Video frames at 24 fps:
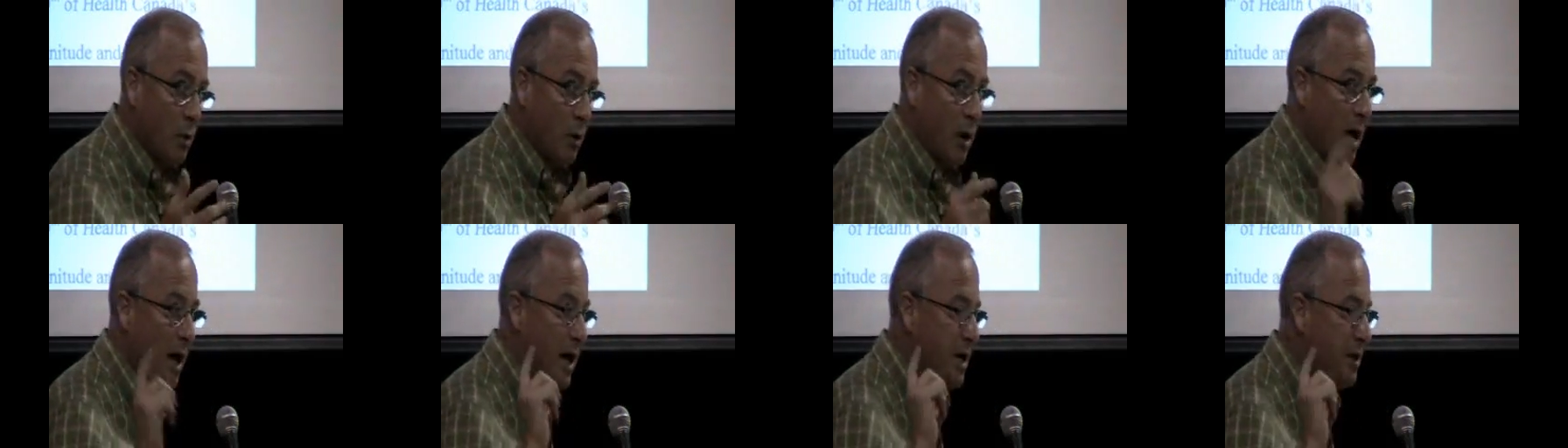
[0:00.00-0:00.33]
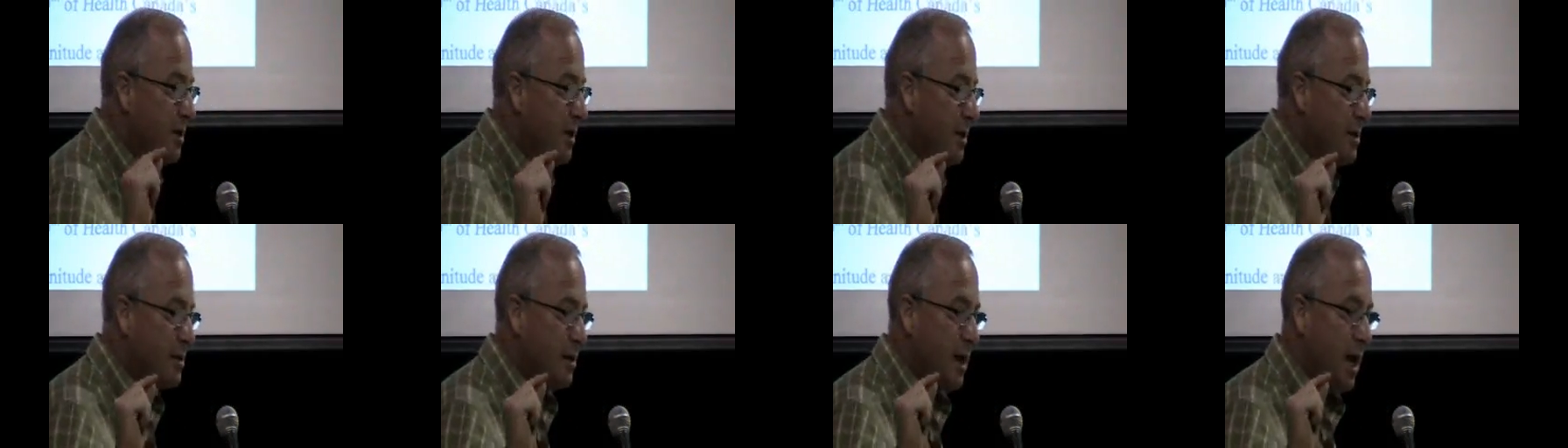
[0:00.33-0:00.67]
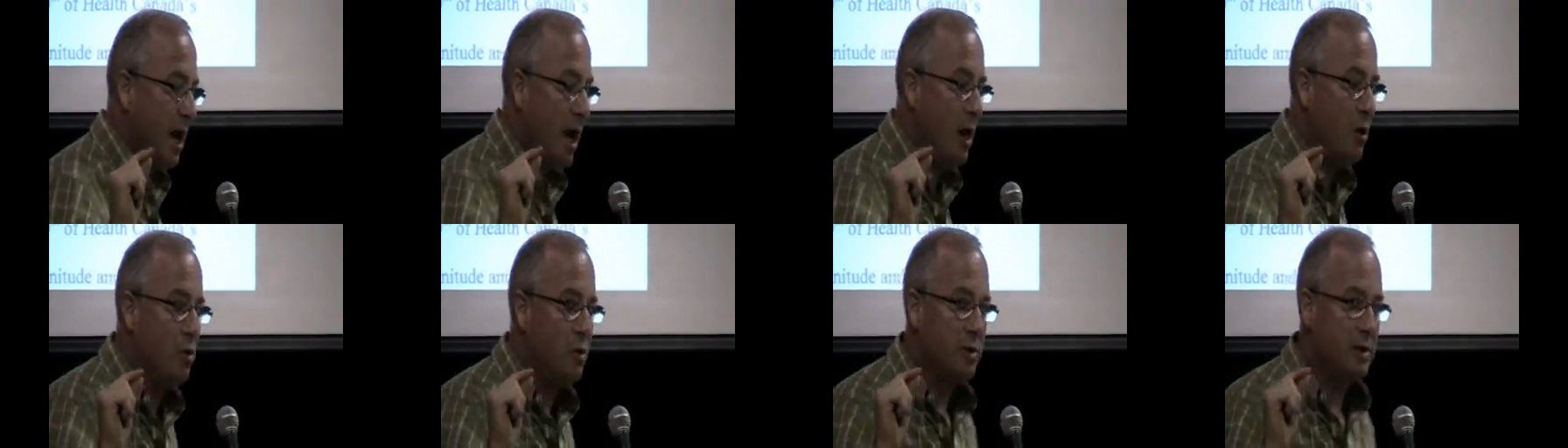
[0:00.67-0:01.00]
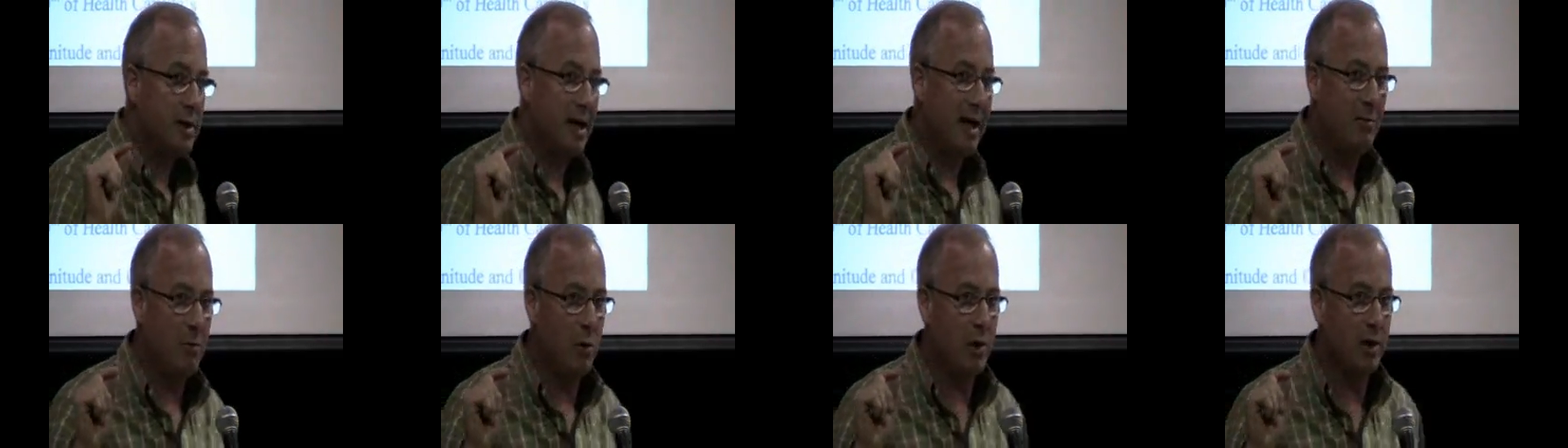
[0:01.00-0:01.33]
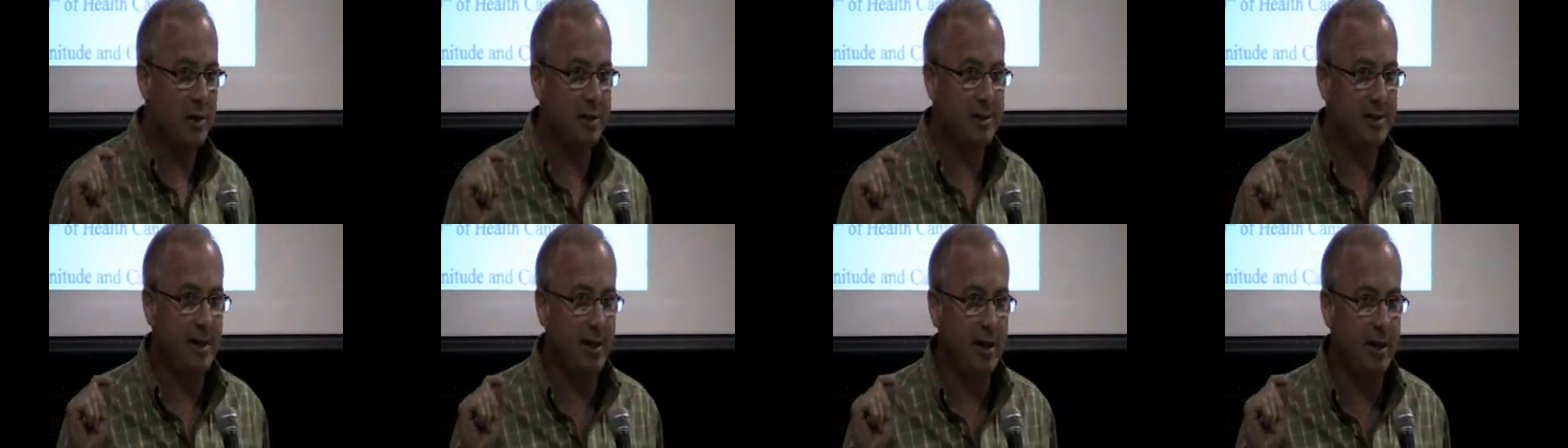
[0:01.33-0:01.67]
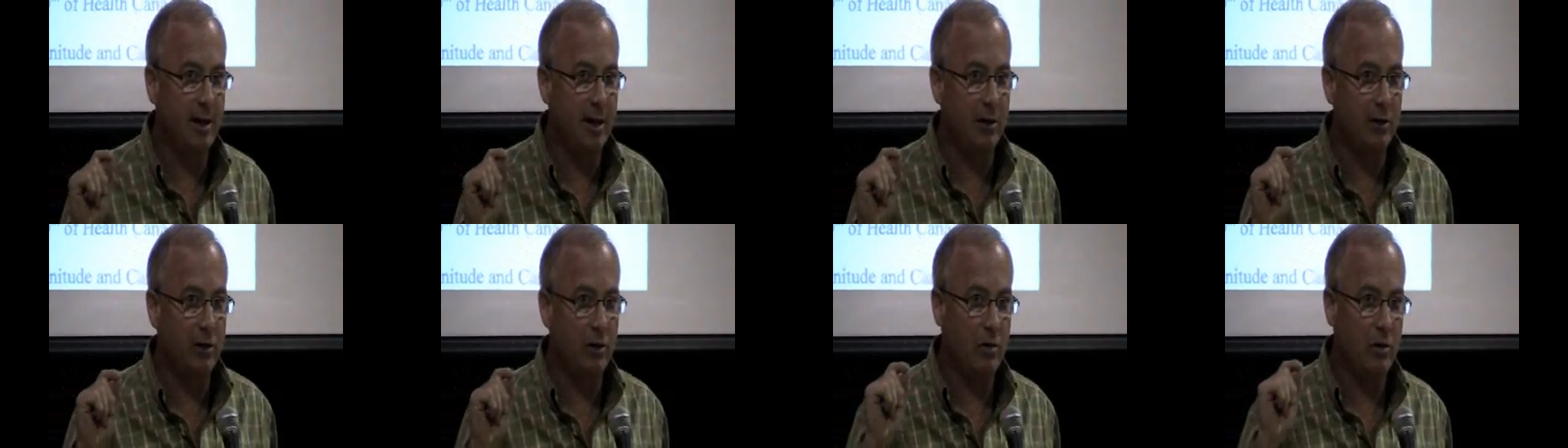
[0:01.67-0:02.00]
When I test a house, I want to
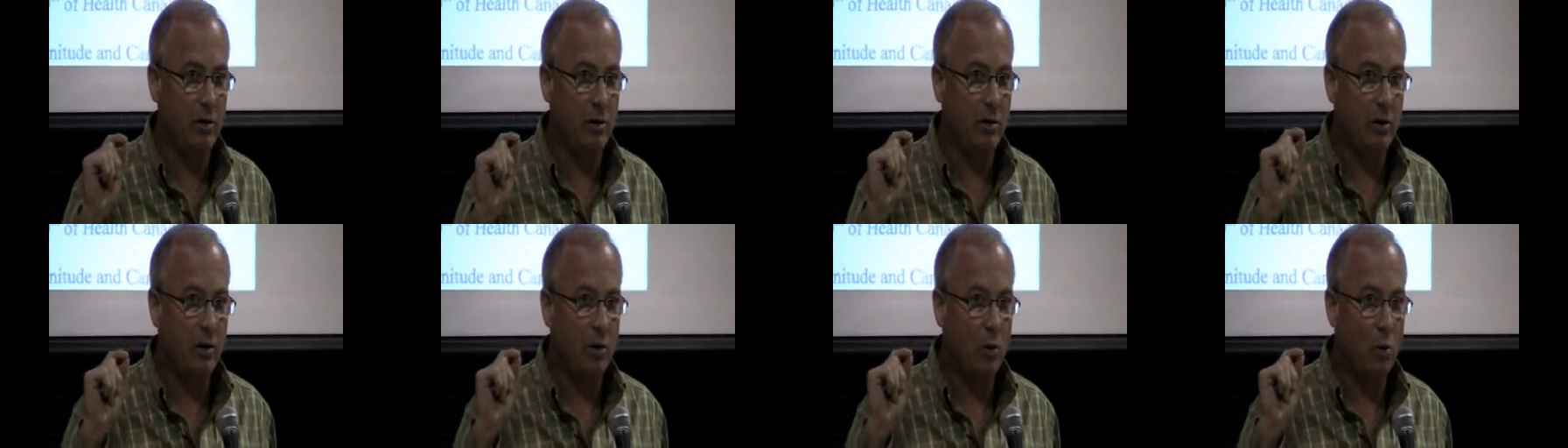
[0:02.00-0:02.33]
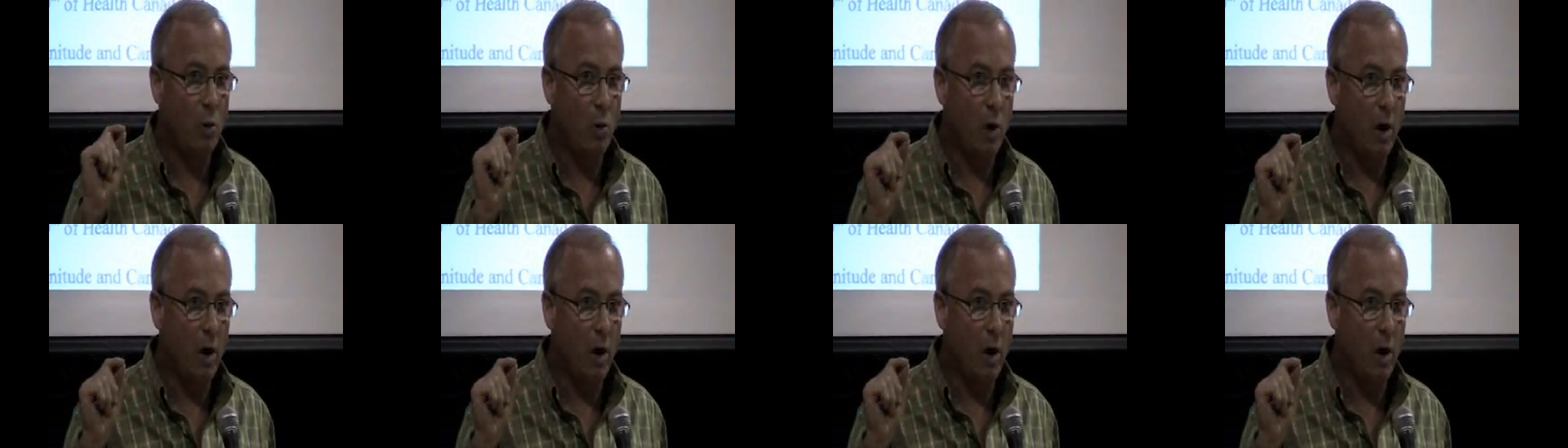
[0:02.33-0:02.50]
see it under